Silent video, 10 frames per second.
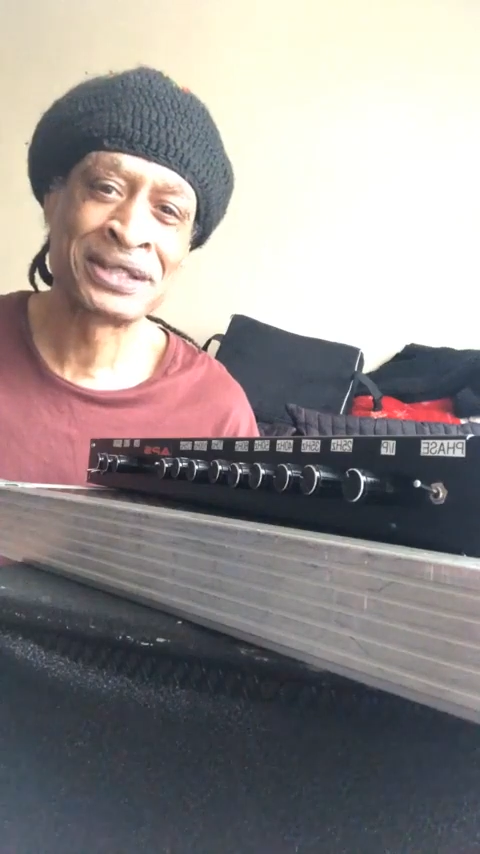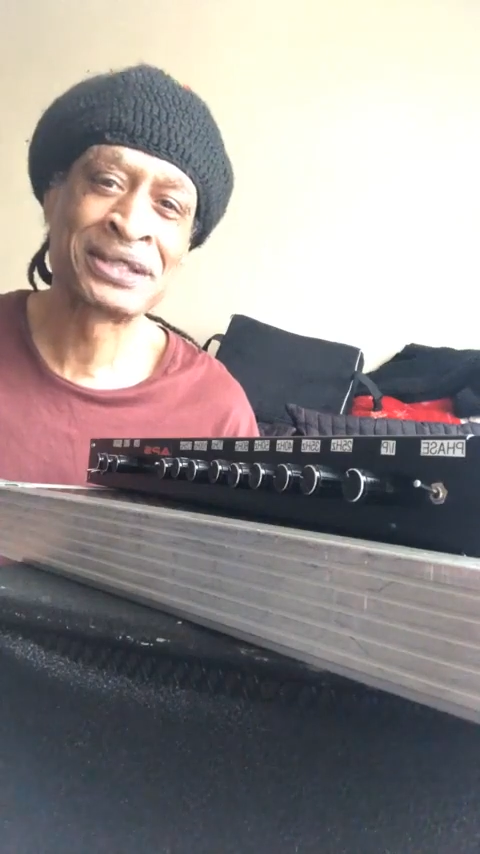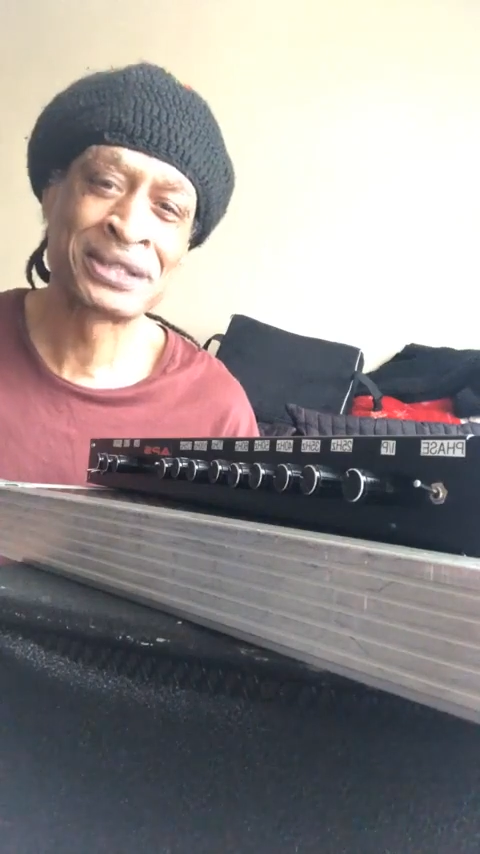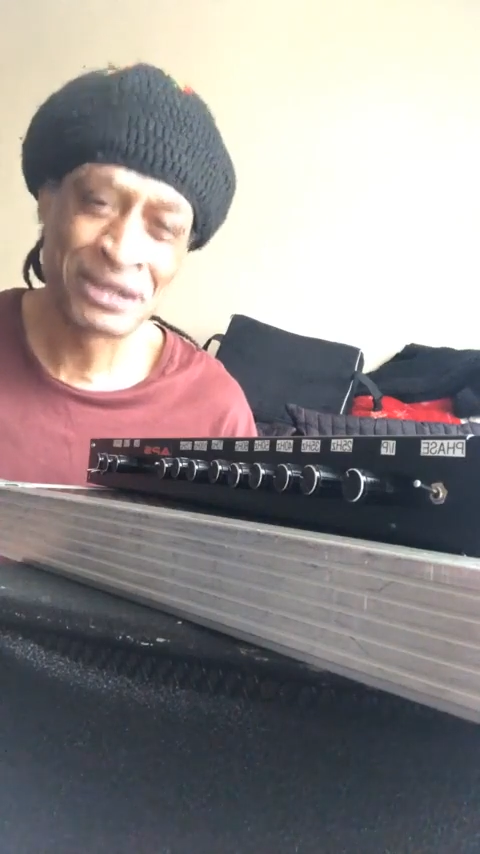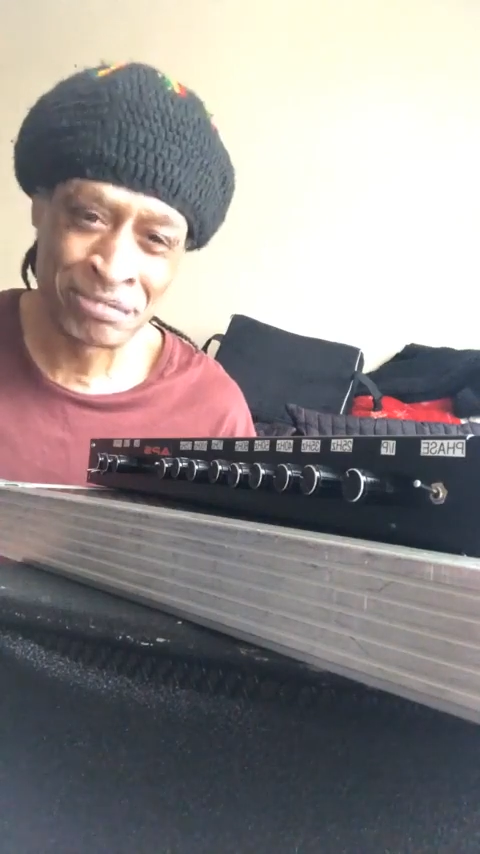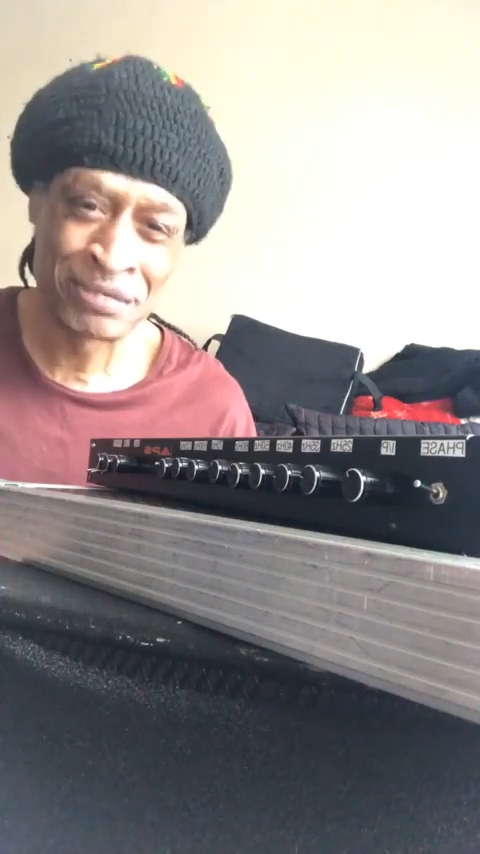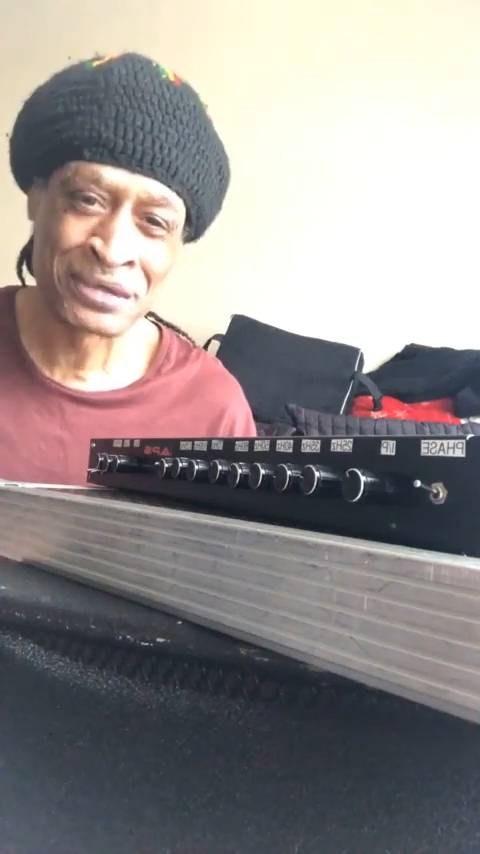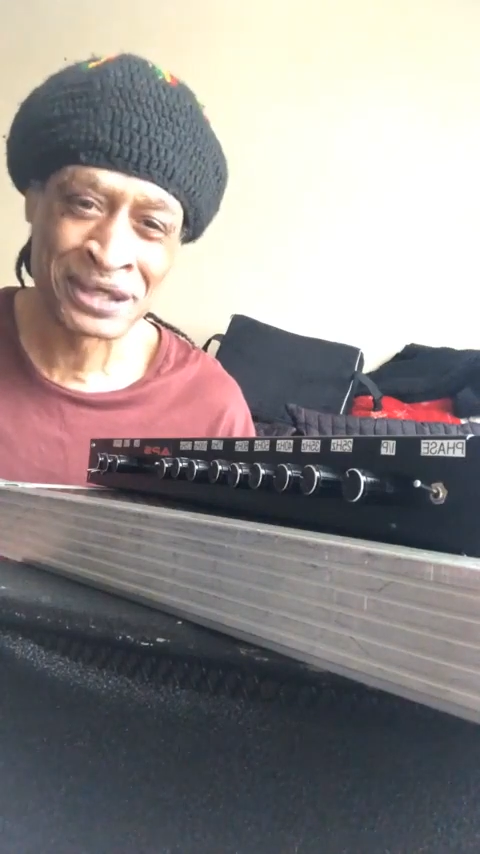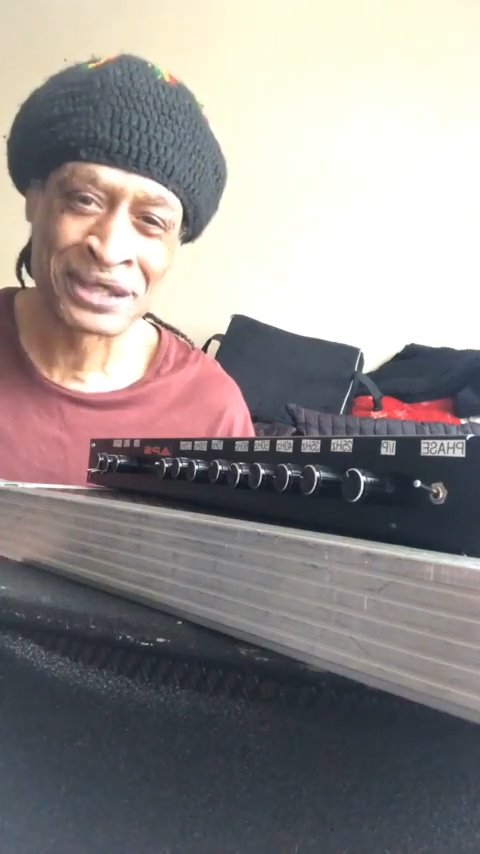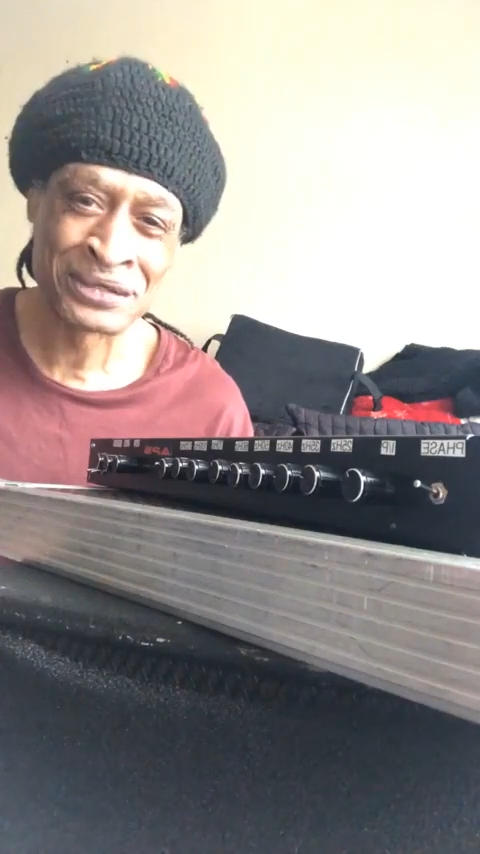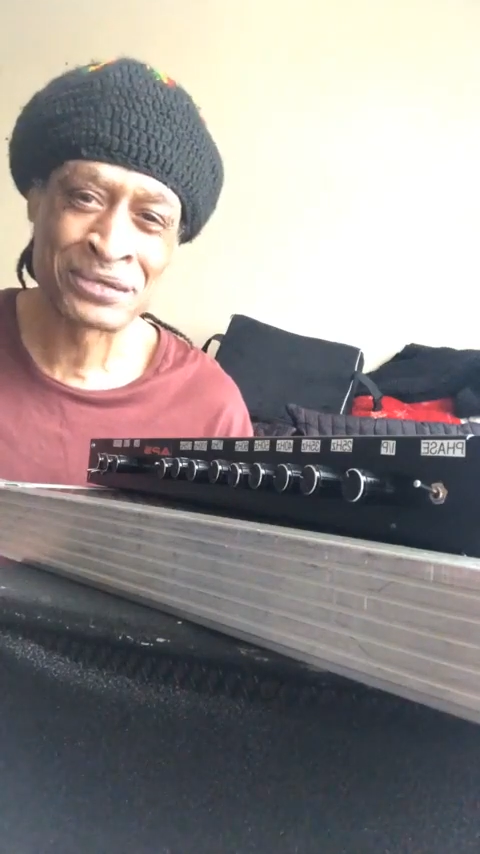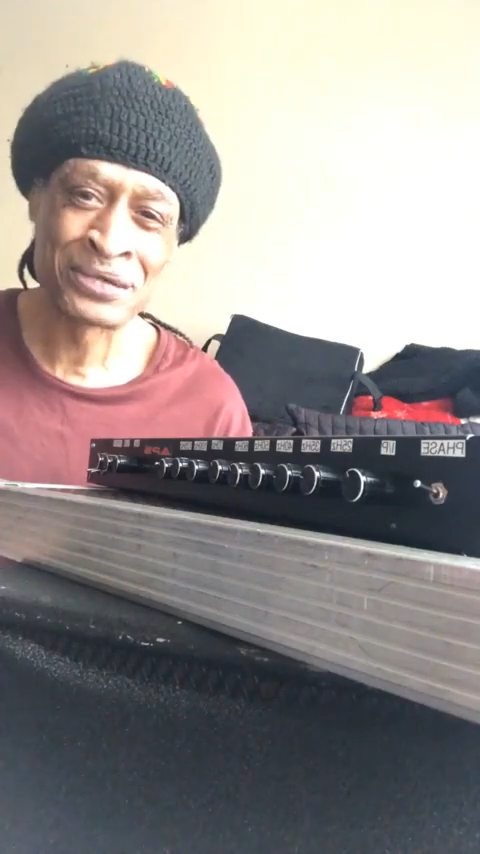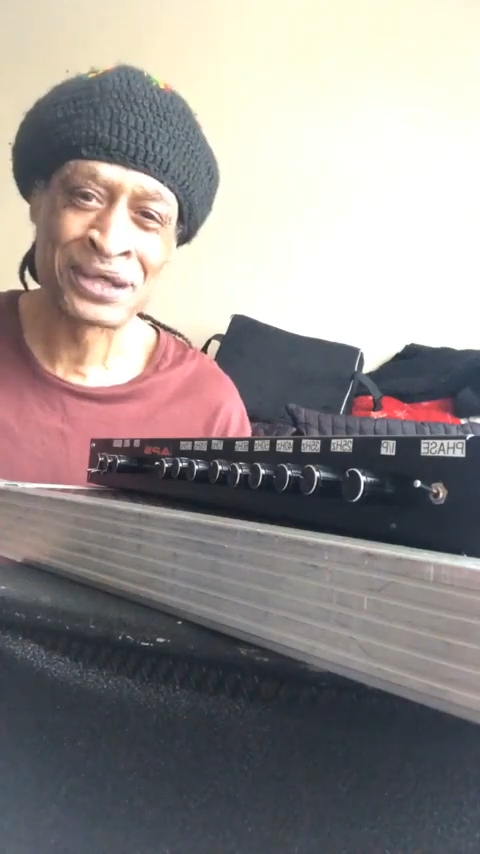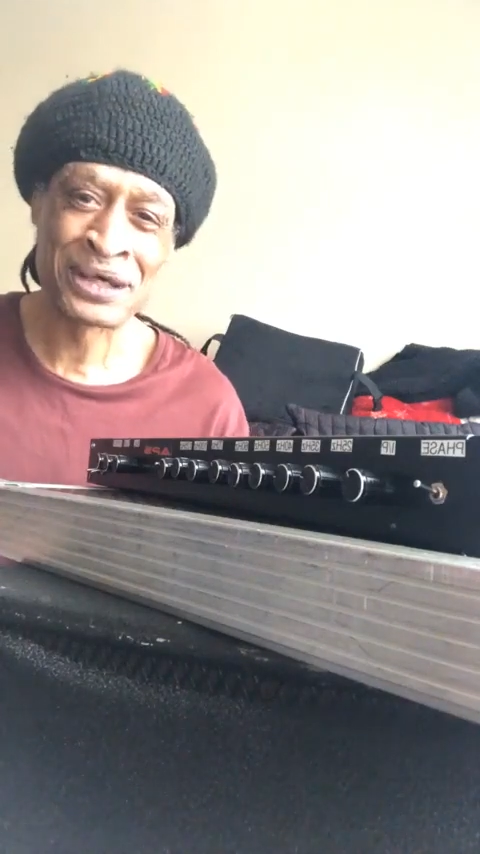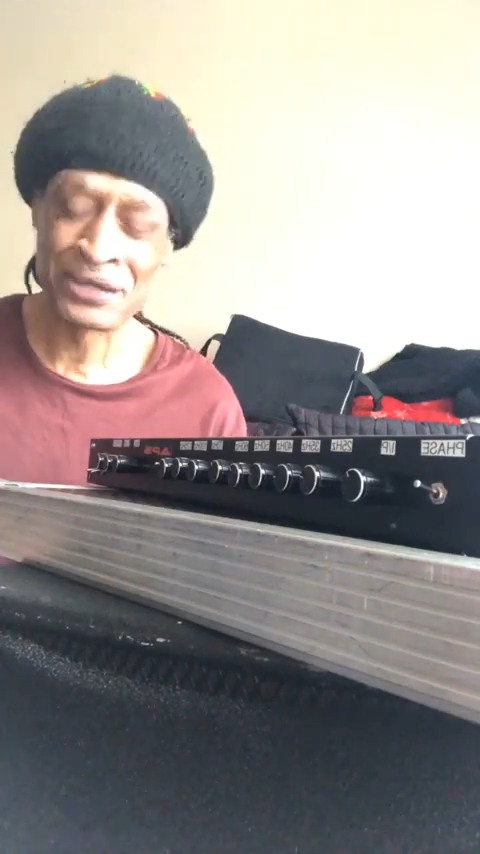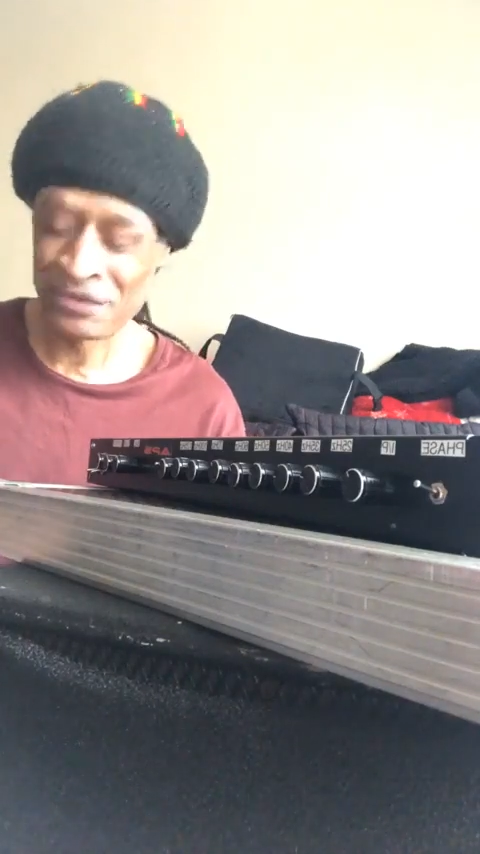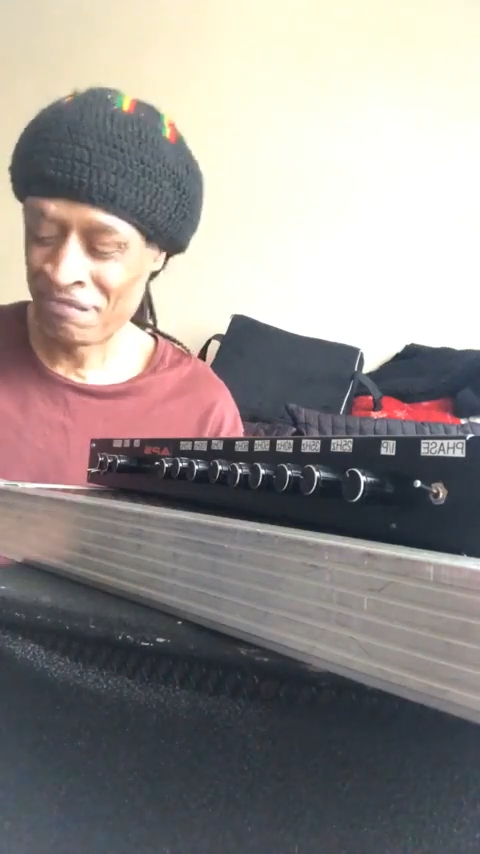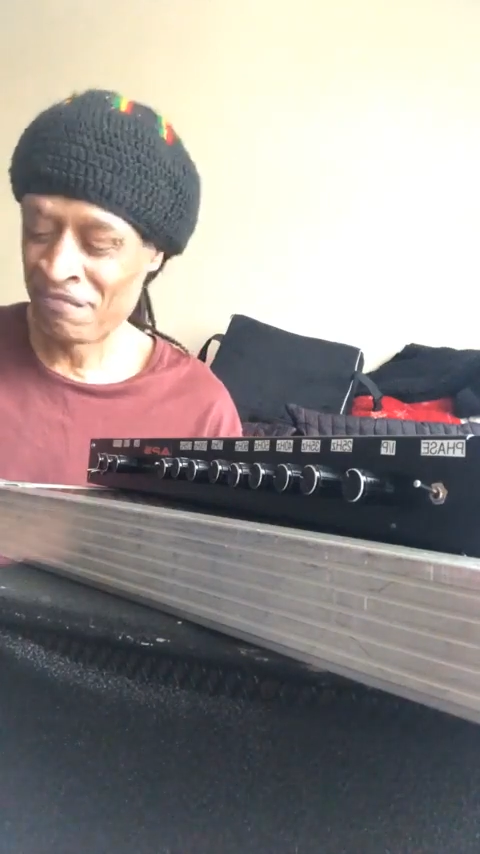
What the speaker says: Simple Things Audio,